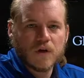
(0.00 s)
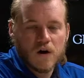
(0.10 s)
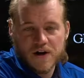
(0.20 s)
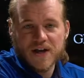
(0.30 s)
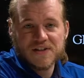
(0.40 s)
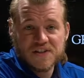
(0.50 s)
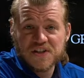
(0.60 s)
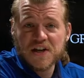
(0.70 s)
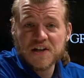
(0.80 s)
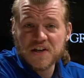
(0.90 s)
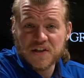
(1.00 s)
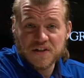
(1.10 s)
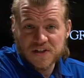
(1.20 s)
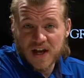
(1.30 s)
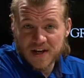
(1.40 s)
Alright guys, let's get into the
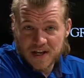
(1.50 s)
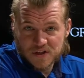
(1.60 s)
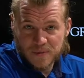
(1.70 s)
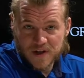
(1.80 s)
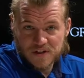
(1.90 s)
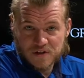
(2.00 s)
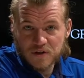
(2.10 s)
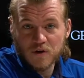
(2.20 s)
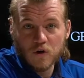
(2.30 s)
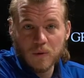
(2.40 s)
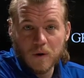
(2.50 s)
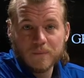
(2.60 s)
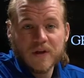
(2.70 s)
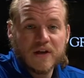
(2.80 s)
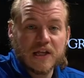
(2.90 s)
design aspects of the
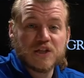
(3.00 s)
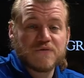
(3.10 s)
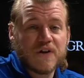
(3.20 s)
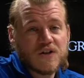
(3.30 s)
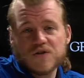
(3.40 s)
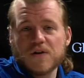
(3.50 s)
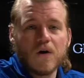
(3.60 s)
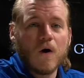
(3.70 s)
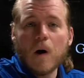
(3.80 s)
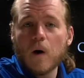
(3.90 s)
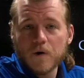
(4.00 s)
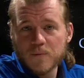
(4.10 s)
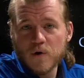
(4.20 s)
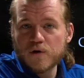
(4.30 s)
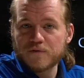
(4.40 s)
Cobalt. It is finished in an
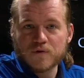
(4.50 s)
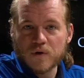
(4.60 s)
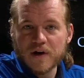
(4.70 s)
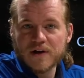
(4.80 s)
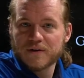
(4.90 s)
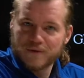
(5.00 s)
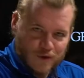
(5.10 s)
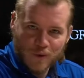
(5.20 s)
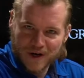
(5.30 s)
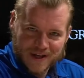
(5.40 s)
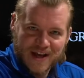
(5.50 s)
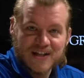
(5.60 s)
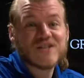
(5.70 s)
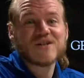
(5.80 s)
automotive grade, who would have guessed,